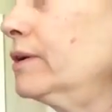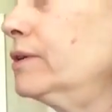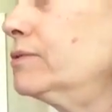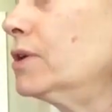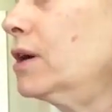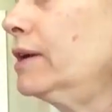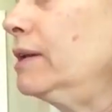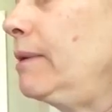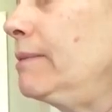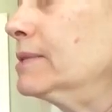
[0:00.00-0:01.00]
are you
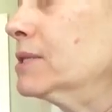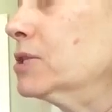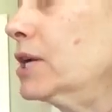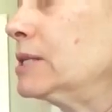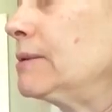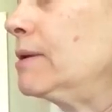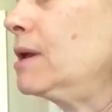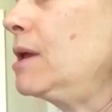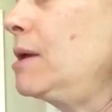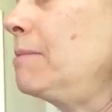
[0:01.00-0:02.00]
talking about, Mrs. Chasson?
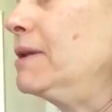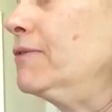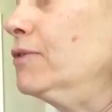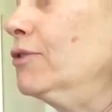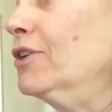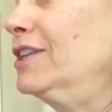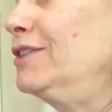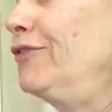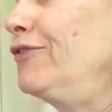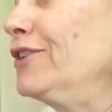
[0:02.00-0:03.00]
But if you look at
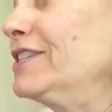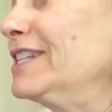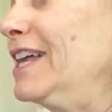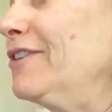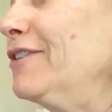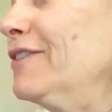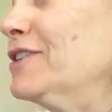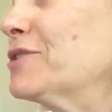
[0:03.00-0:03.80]
the first letter of